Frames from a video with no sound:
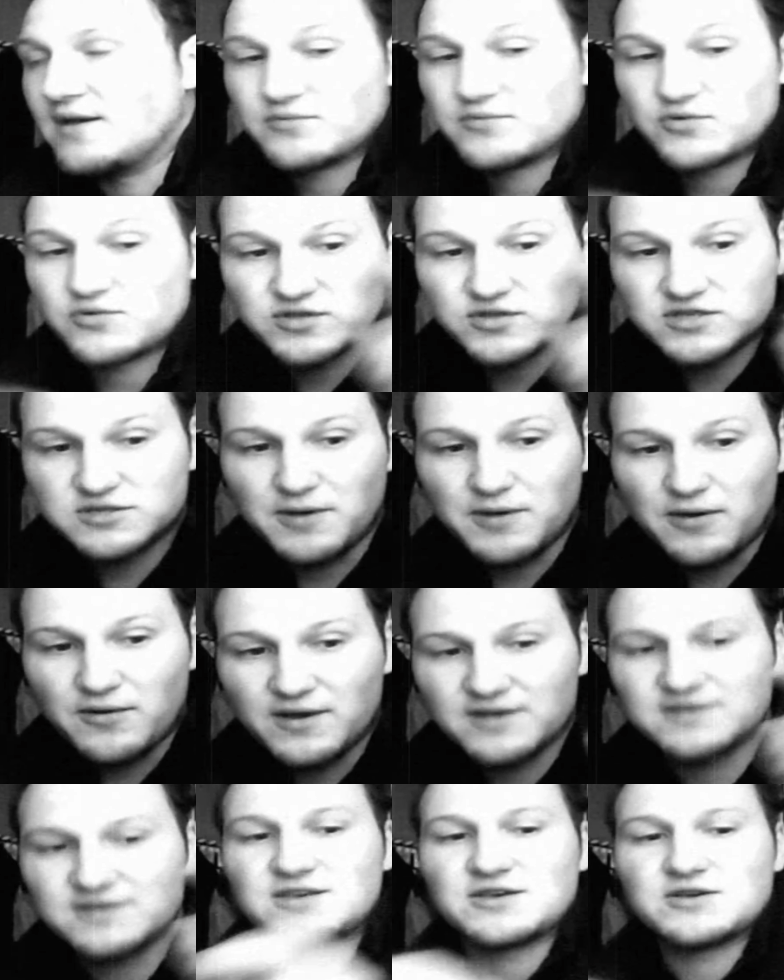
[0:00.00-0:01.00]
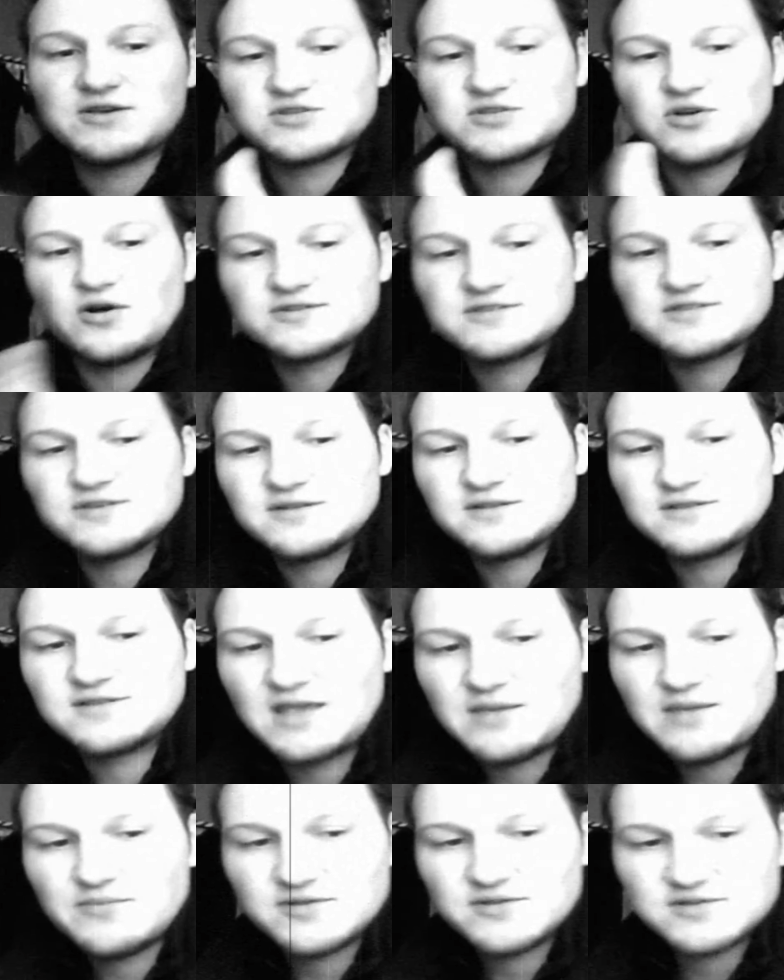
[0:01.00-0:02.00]
good spirits, you could talk to
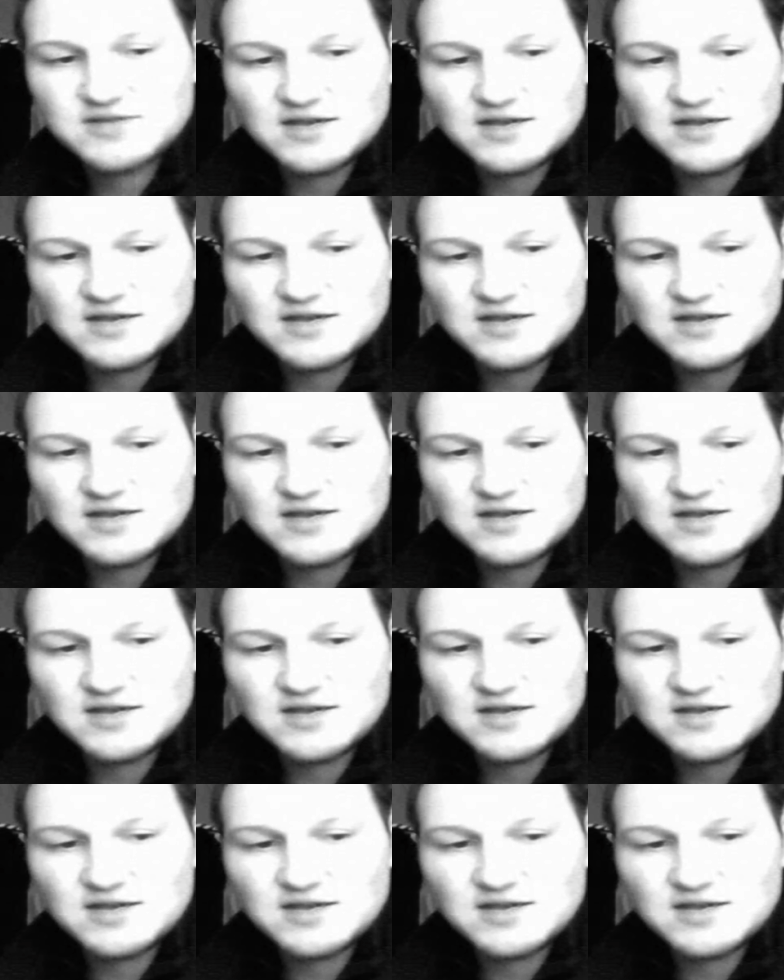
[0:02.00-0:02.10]
demons,